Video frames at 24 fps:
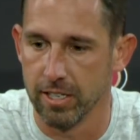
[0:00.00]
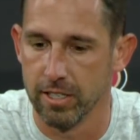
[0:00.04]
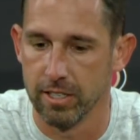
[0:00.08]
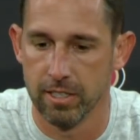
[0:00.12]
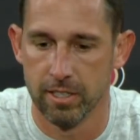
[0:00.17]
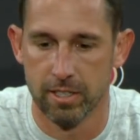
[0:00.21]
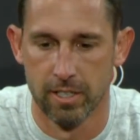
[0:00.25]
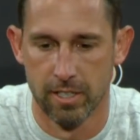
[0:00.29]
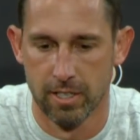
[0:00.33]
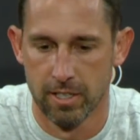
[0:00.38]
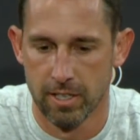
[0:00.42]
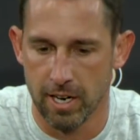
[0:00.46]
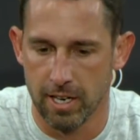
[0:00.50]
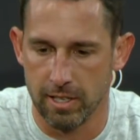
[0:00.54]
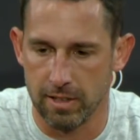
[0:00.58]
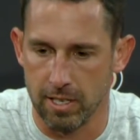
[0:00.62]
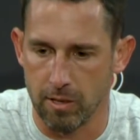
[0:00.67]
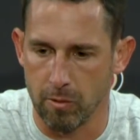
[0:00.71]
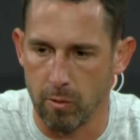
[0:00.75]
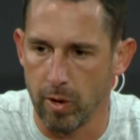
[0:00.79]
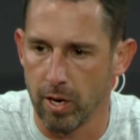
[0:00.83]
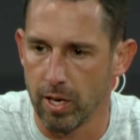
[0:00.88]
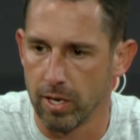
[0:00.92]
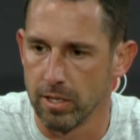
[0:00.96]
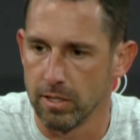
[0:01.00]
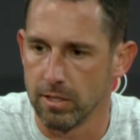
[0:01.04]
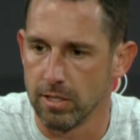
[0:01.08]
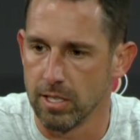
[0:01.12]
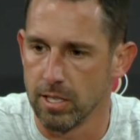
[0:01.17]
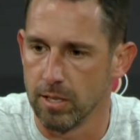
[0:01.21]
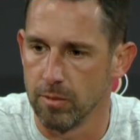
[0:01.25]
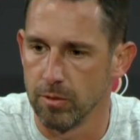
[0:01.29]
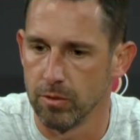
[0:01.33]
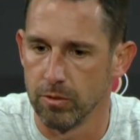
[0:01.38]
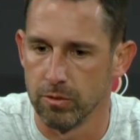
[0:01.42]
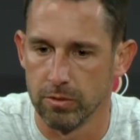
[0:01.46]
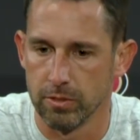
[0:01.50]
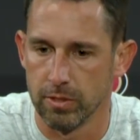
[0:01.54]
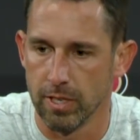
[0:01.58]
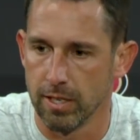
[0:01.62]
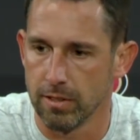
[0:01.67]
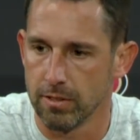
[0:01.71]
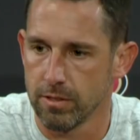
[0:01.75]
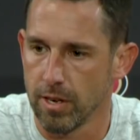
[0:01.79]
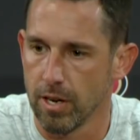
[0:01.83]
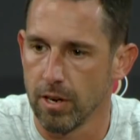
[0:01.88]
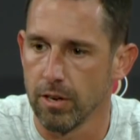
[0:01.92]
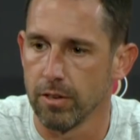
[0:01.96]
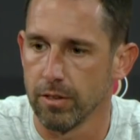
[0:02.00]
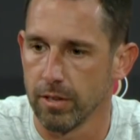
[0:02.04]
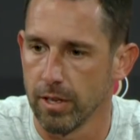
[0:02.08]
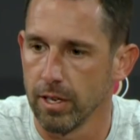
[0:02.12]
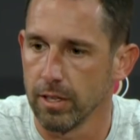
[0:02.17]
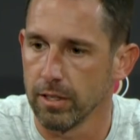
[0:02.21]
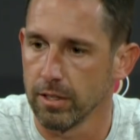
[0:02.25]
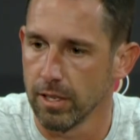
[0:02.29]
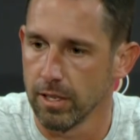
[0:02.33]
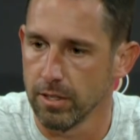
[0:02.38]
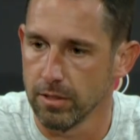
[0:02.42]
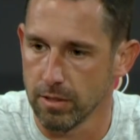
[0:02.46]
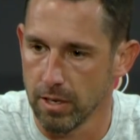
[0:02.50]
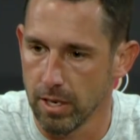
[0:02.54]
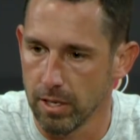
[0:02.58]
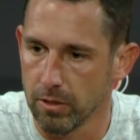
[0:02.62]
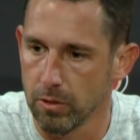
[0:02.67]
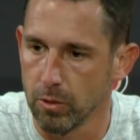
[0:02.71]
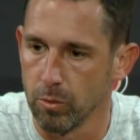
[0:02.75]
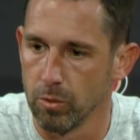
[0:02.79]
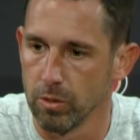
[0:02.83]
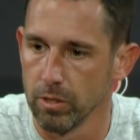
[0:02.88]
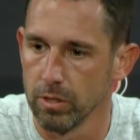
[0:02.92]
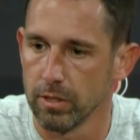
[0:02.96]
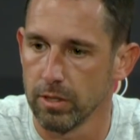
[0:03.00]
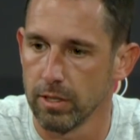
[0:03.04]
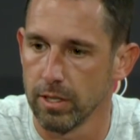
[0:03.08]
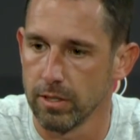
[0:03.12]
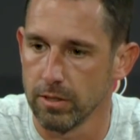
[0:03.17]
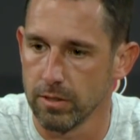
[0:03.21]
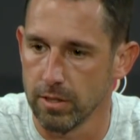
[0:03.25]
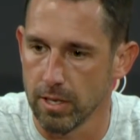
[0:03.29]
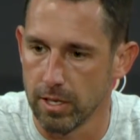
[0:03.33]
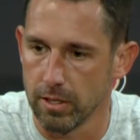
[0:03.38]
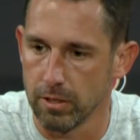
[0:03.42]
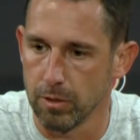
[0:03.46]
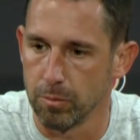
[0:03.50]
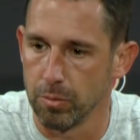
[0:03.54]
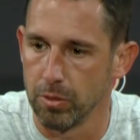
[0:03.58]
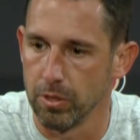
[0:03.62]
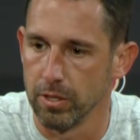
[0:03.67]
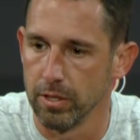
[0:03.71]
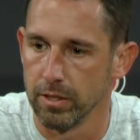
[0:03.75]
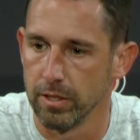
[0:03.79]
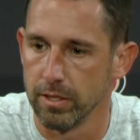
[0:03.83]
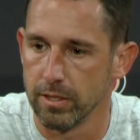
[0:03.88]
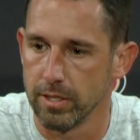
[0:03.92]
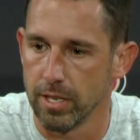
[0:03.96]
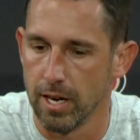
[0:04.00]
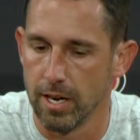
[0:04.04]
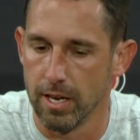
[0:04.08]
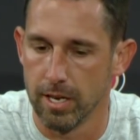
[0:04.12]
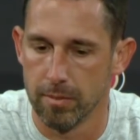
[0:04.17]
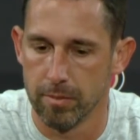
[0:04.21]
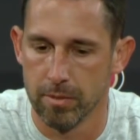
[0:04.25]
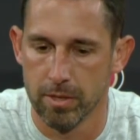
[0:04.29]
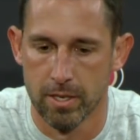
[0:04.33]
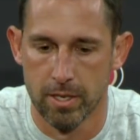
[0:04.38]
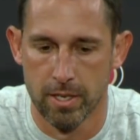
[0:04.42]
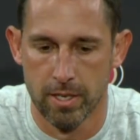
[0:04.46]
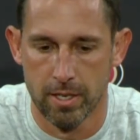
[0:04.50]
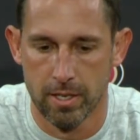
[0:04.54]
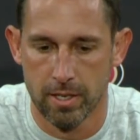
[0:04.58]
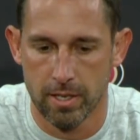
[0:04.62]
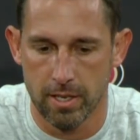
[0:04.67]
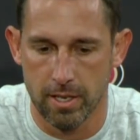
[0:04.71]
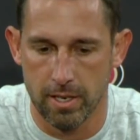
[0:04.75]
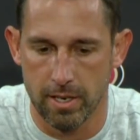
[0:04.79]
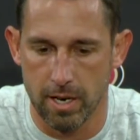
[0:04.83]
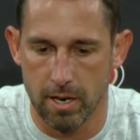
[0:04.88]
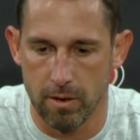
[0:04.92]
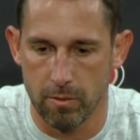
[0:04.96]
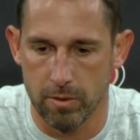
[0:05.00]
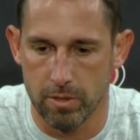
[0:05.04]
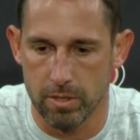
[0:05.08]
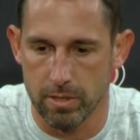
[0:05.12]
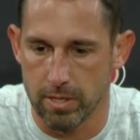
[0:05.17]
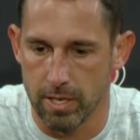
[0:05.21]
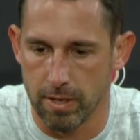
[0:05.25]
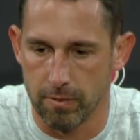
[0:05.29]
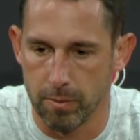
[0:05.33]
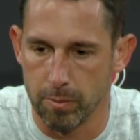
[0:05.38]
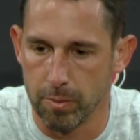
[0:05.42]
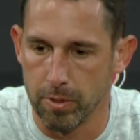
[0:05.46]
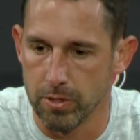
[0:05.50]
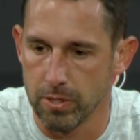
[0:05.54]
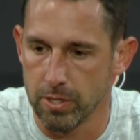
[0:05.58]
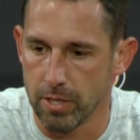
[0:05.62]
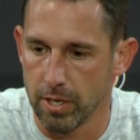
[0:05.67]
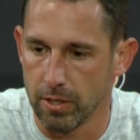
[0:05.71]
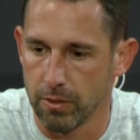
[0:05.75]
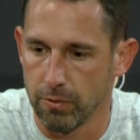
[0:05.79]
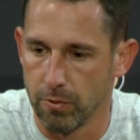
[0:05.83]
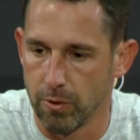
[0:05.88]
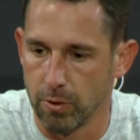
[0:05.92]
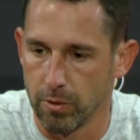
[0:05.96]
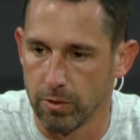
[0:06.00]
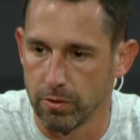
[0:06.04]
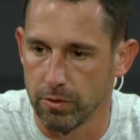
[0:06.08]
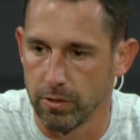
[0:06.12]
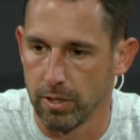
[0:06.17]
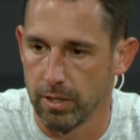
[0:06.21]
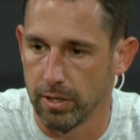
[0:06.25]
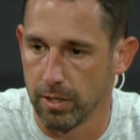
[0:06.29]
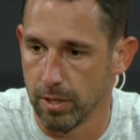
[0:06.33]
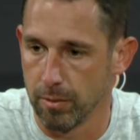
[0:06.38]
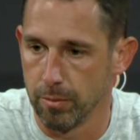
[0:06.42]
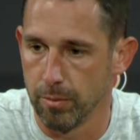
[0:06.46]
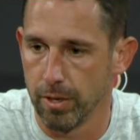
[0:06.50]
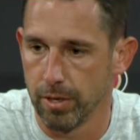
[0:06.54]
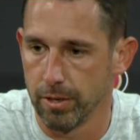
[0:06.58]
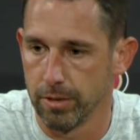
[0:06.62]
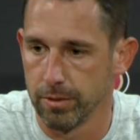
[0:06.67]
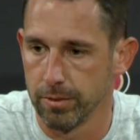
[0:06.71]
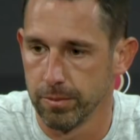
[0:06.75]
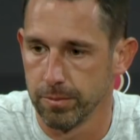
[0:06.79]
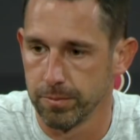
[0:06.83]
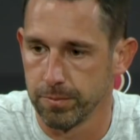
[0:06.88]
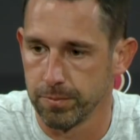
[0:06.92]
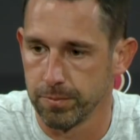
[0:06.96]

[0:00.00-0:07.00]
And I think we got a team who's not scared of that. Guys like to work, guys like to put in the time, and now we just have a bunch of guys focusing on getting better.